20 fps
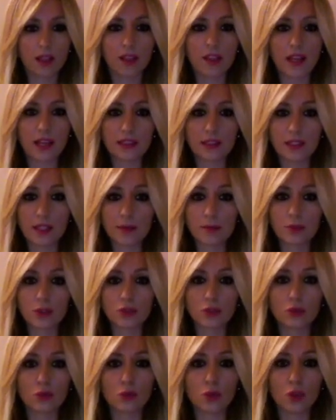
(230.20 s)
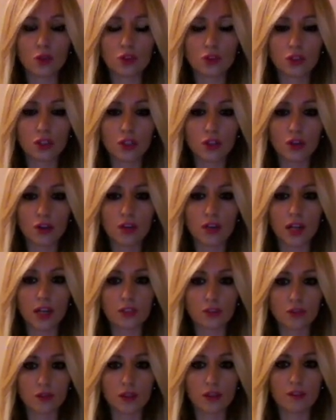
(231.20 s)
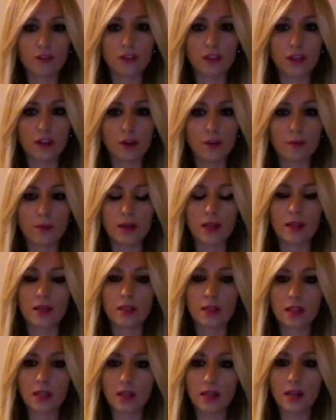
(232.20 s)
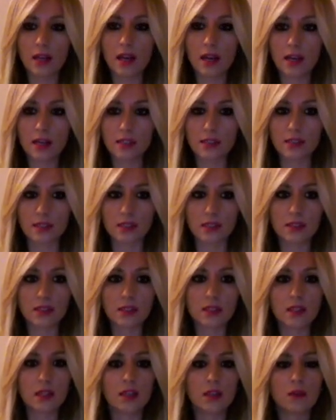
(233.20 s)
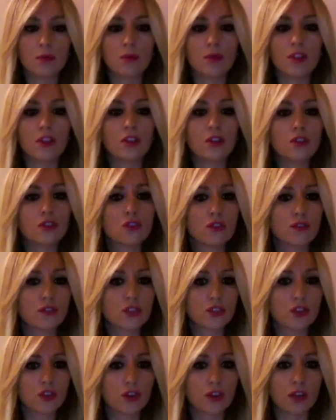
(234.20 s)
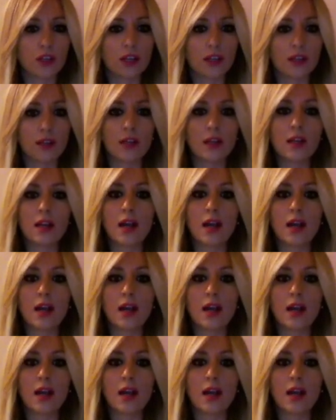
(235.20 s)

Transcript: The attempt to control natural phenomena and hazards with the use of soil